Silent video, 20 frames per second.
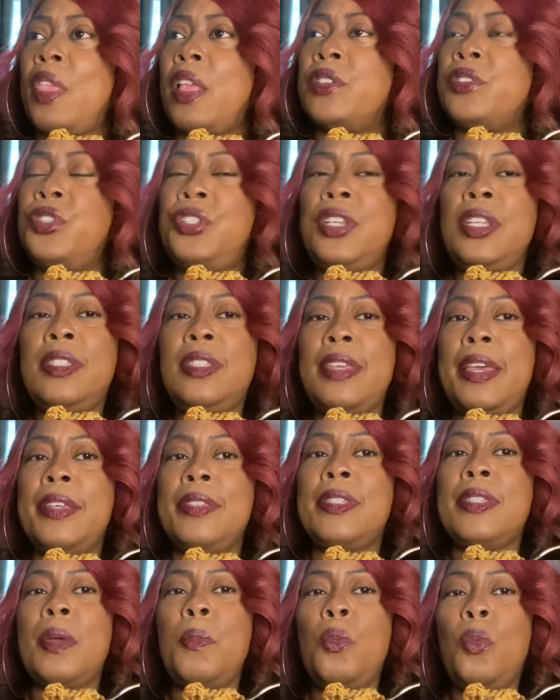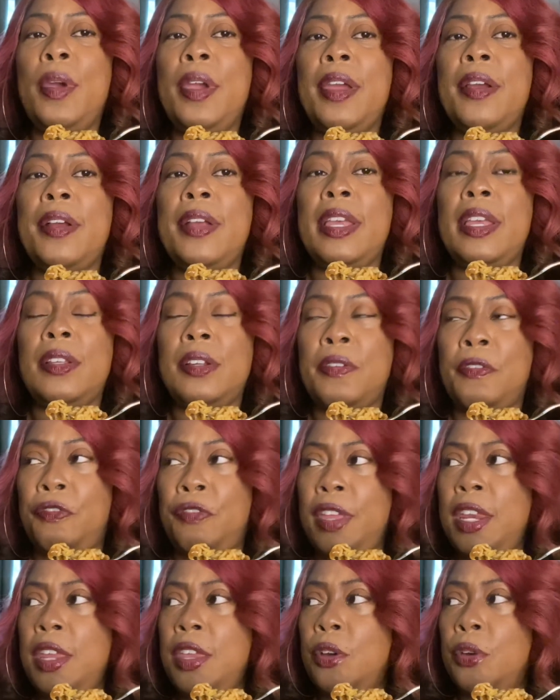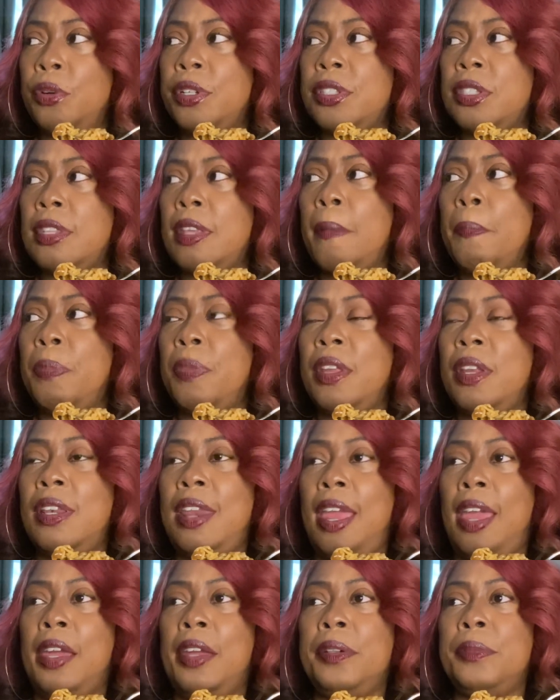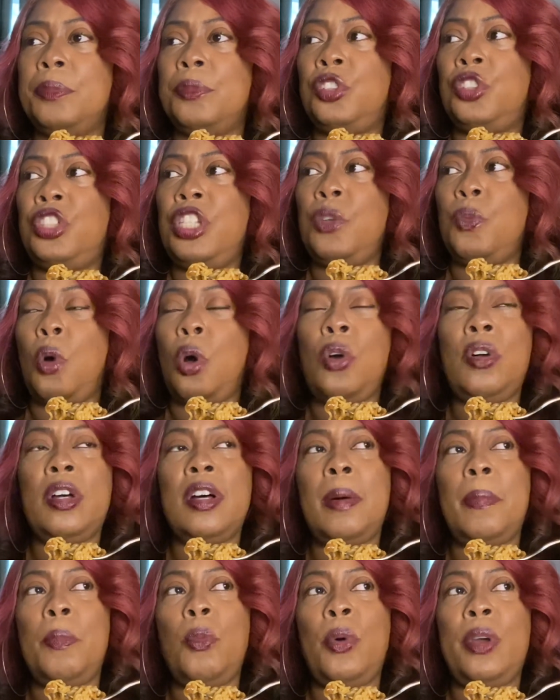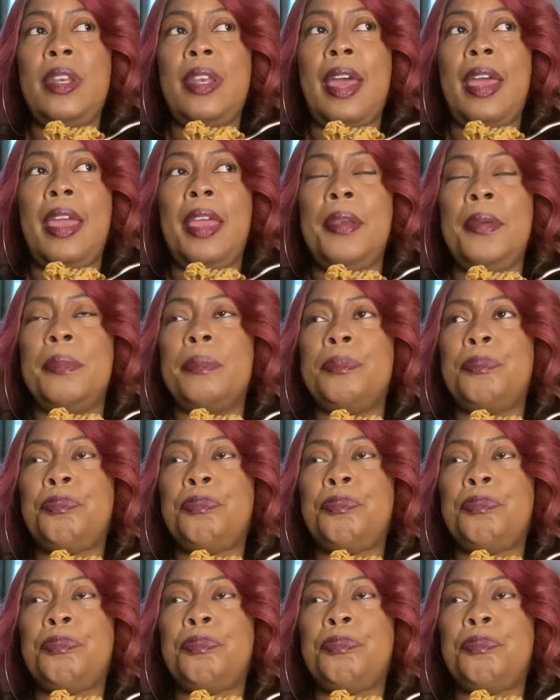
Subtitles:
she said somewhere in a video or something that she woke up one night